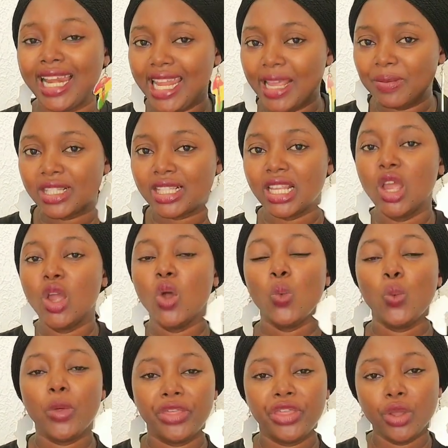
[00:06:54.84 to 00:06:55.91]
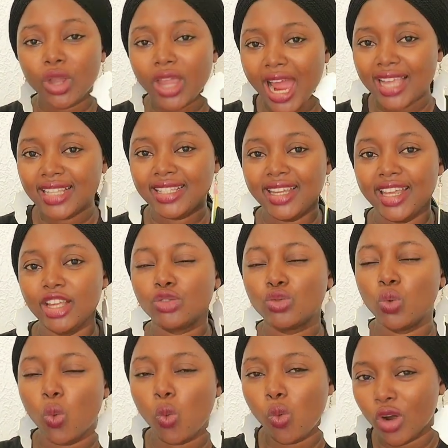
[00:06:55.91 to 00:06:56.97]
the intention of
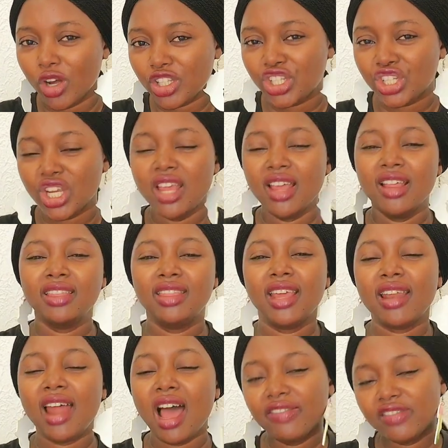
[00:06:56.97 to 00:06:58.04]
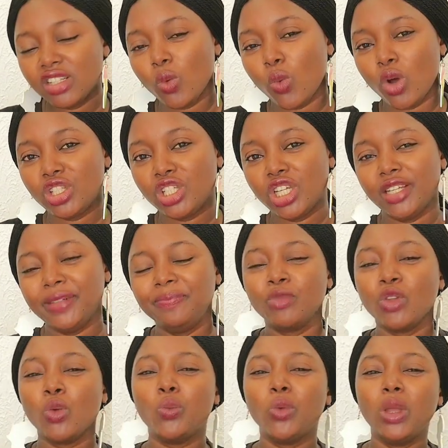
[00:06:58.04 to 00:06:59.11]
Ghana and Zipline to the people of
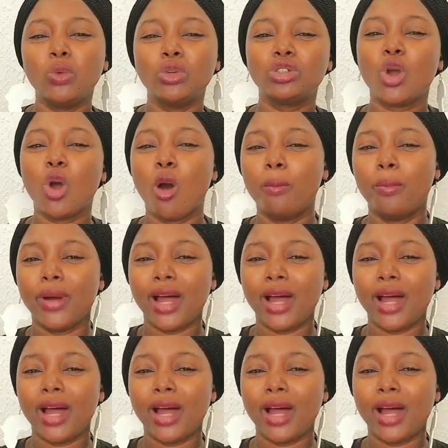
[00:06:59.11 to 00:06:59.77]
Ghana, not